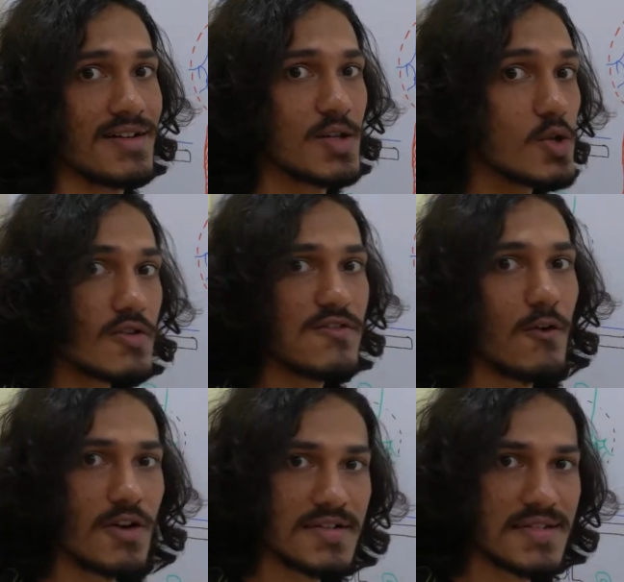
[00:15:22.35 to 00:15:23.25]
You lose
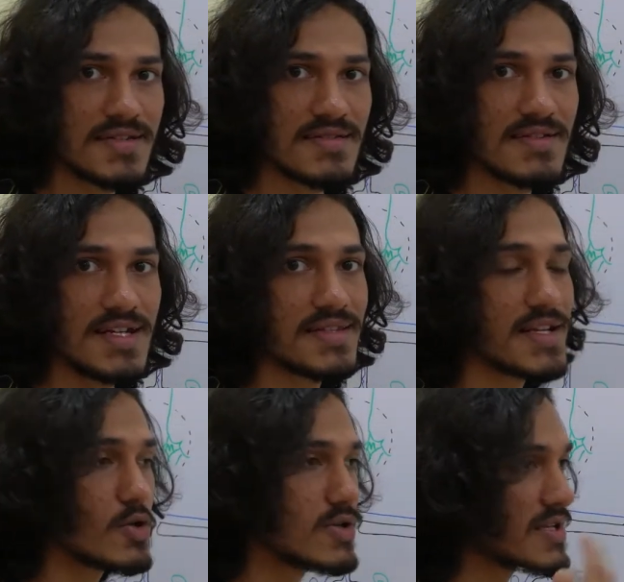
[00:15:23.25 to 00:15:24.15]
focus. Instead,
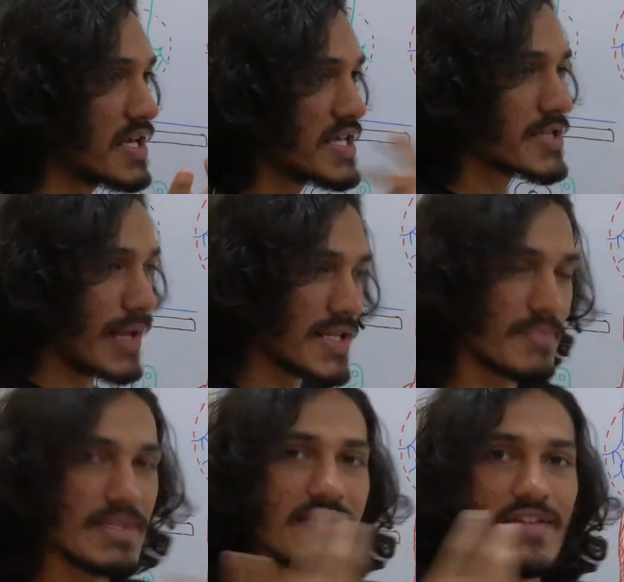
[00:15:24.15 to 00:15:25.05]
you'll smell
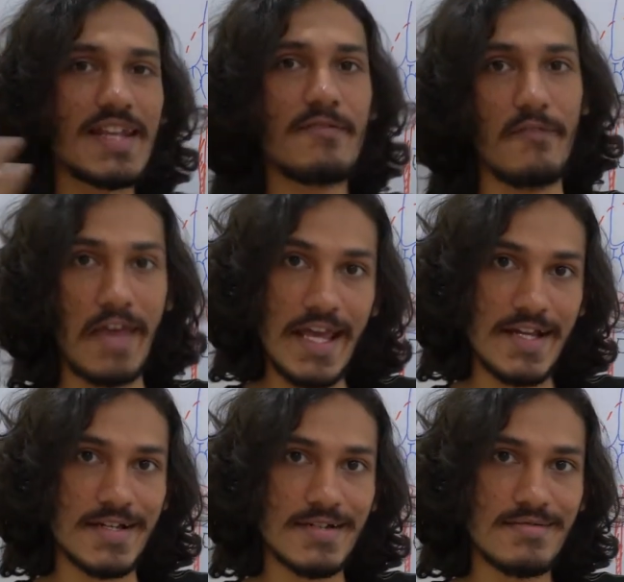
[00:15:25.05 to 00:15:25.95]
something very vague.